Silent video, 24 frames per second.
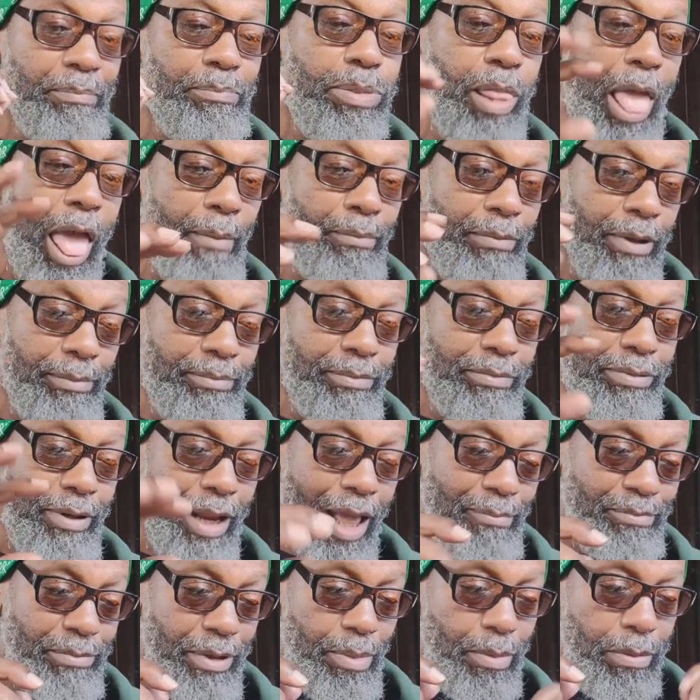blah, blah,
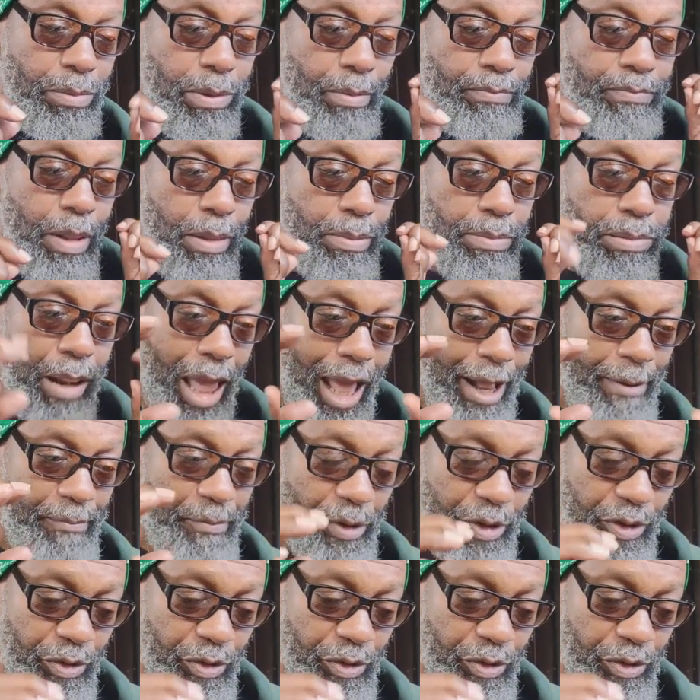blah, blah, blah, blah, blah.